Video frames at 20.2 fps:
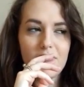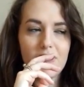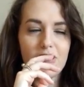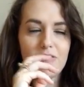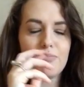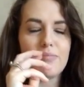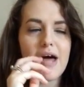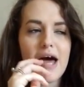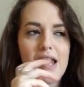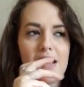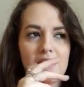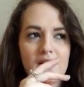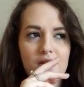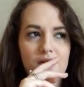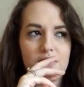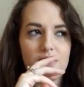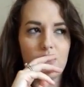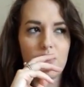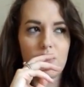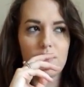compelling
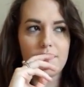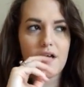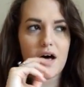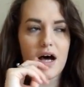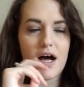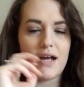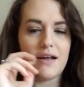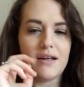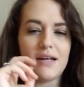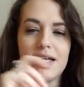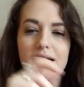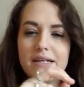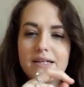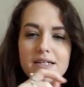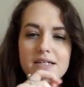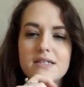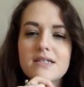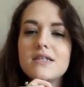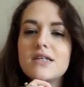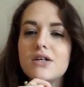thought that I
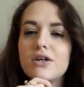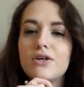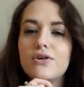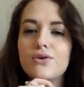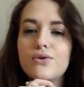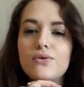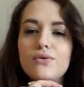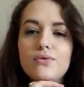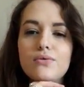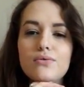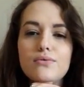needed to